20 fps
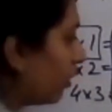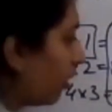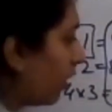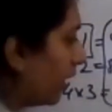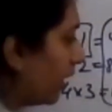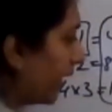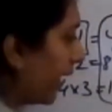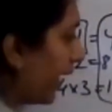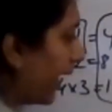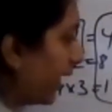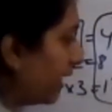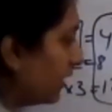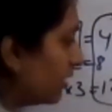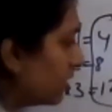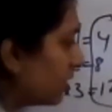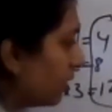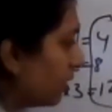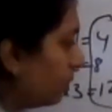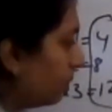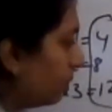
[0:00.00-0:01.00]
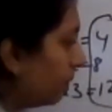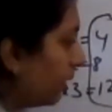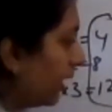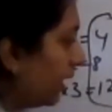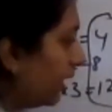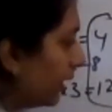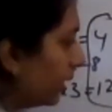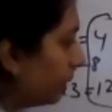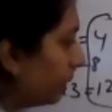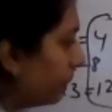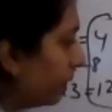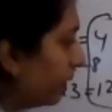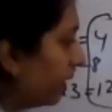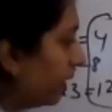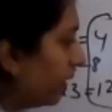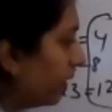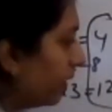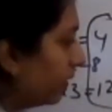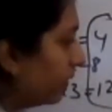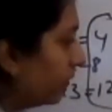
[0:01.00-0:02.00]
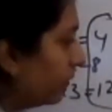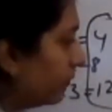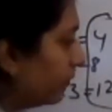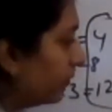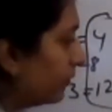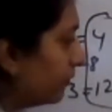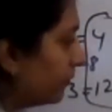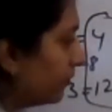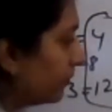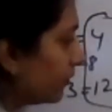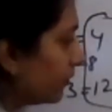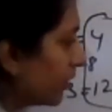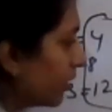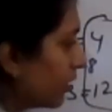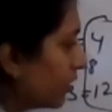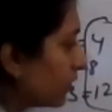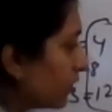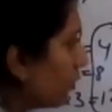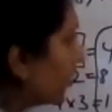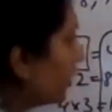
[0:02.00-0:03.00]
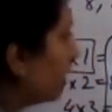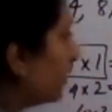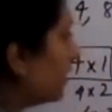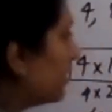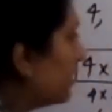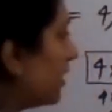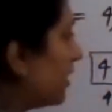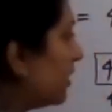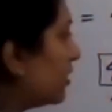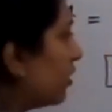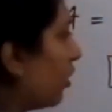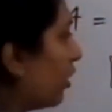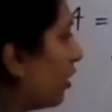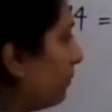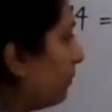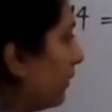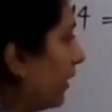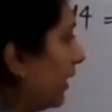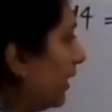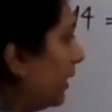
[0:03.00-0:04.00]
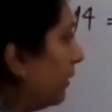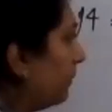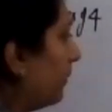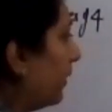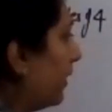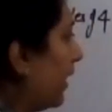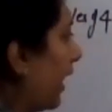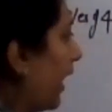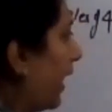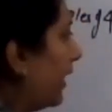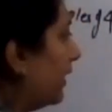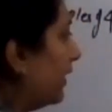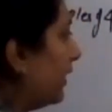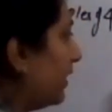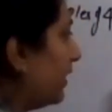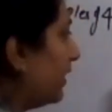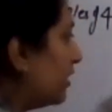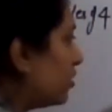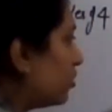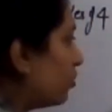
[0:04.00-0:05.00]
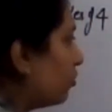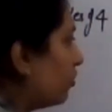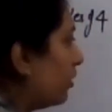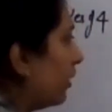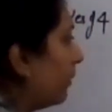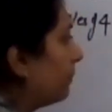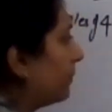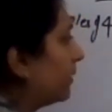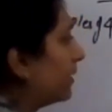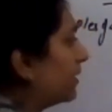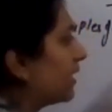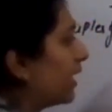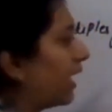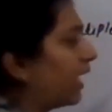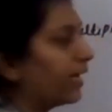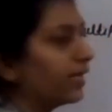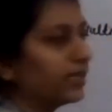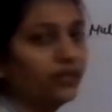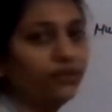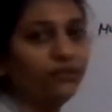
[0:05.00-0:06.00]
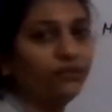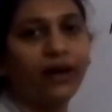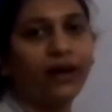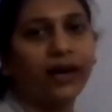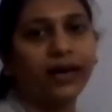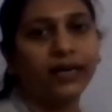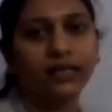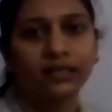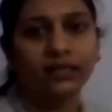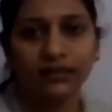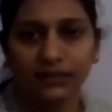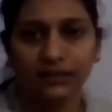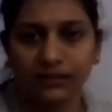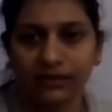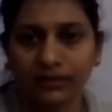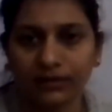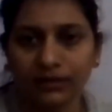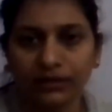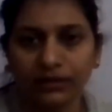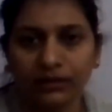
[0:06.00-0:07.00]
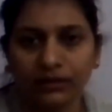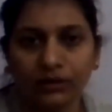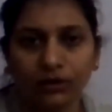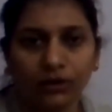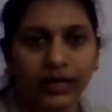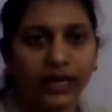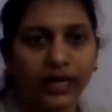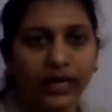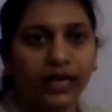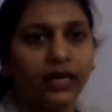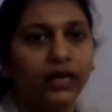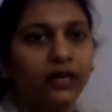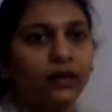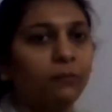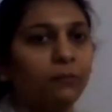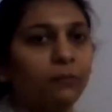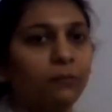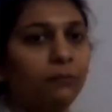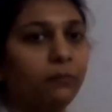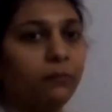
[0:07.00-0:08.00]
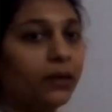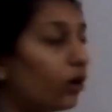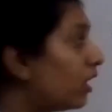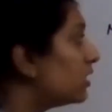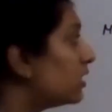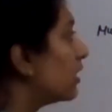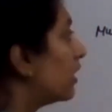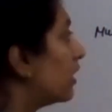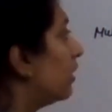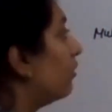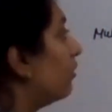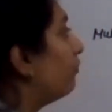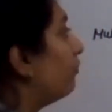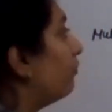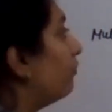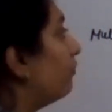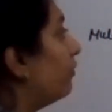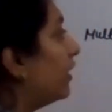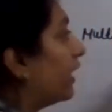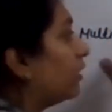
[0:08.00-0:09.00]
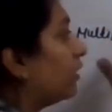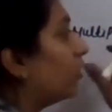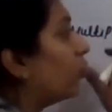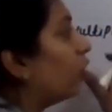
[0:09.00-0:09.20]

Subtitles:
will be called as multiple. So this is your multiple, and these two numbers are the factors. Okay, because we